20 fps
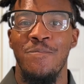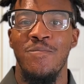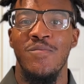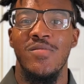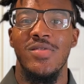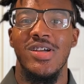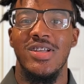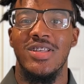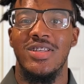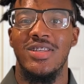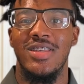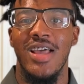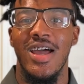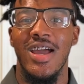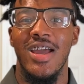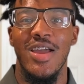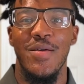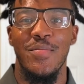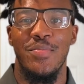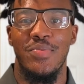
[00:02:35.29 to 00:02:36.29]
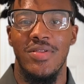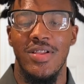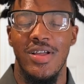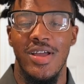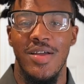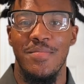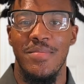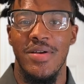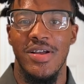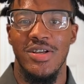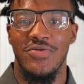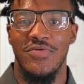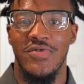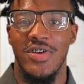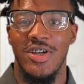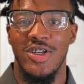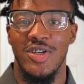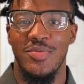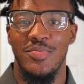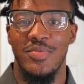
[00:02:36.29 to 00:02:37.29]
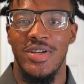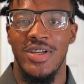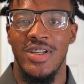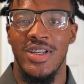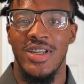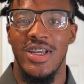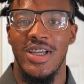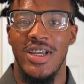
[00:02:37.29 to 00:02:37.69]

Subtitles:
The second plant-based regimen